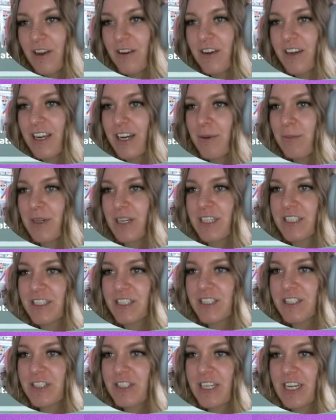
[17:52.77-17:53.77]
We're gonna put a
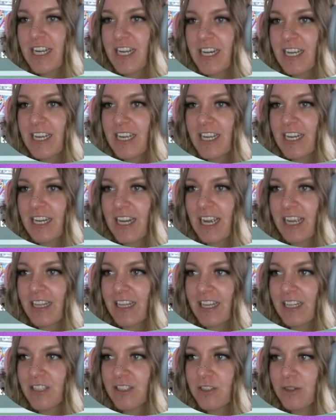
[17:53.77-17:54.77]
screen in. I
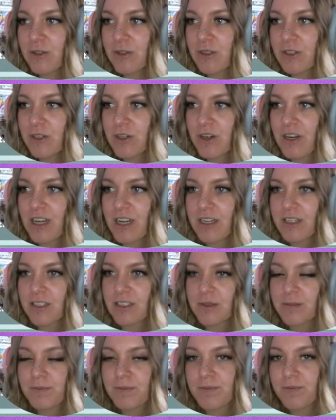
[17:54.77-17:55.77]
like 2
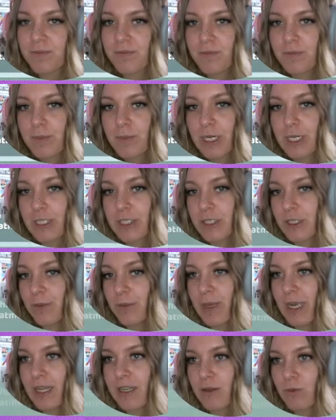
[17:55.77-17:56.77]
screens per 2
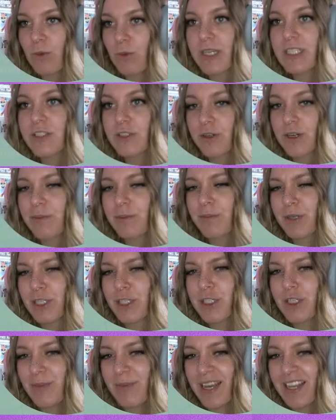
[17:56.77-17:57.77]
bed, 1 screen per
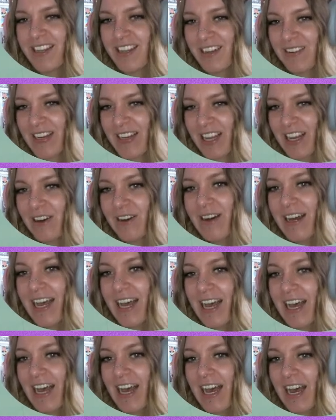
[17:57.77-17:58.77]
2 bed. There we go.
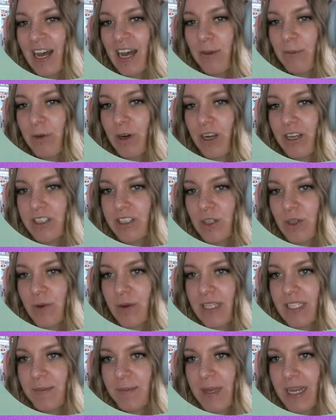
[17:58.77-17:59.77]
We're also
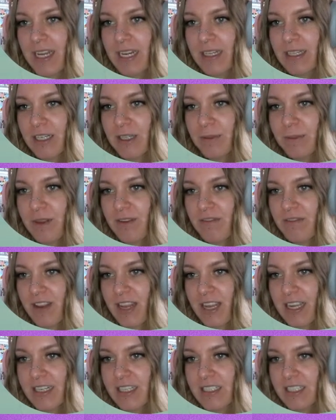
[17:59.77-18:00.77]
going to make it a little bit
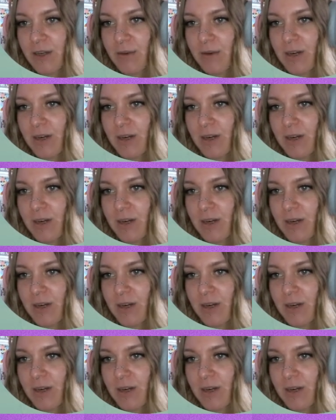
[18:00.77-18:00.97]
fancy.